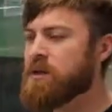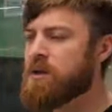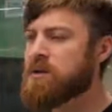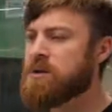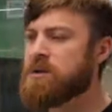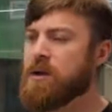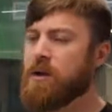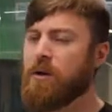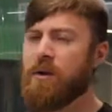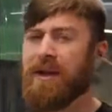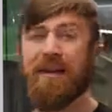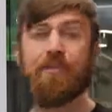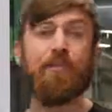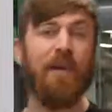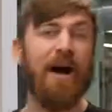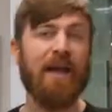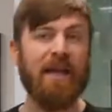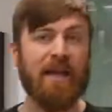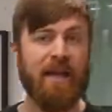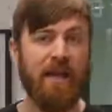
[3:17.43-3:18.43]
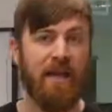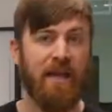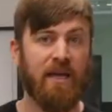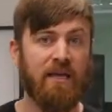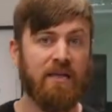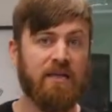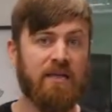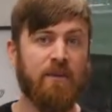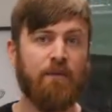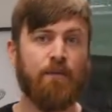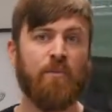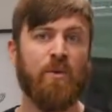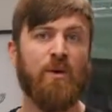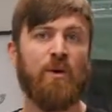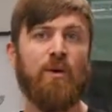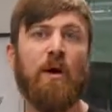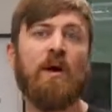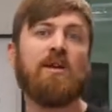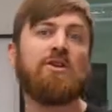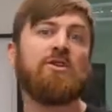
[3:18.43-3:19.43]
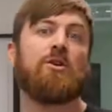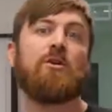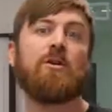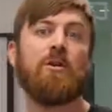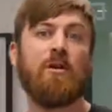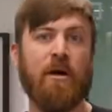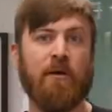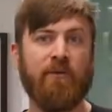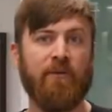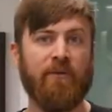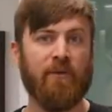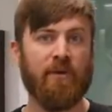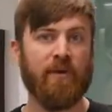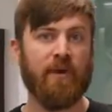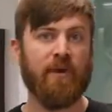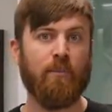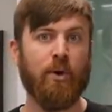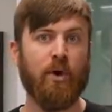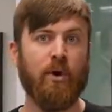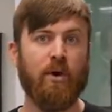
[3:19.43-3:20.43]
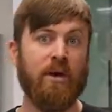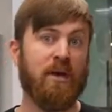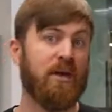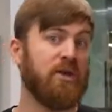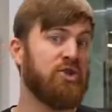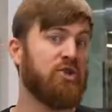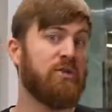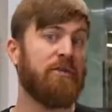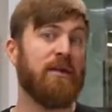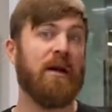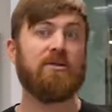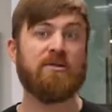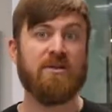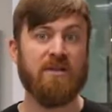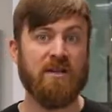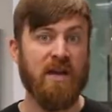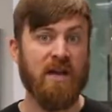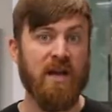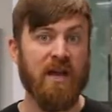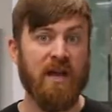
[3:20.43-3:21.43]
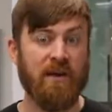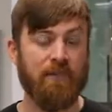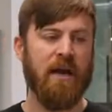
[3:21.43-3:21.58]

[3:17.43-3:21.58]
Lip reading: So in my case, you know, I started off affiliate marketing in 2009.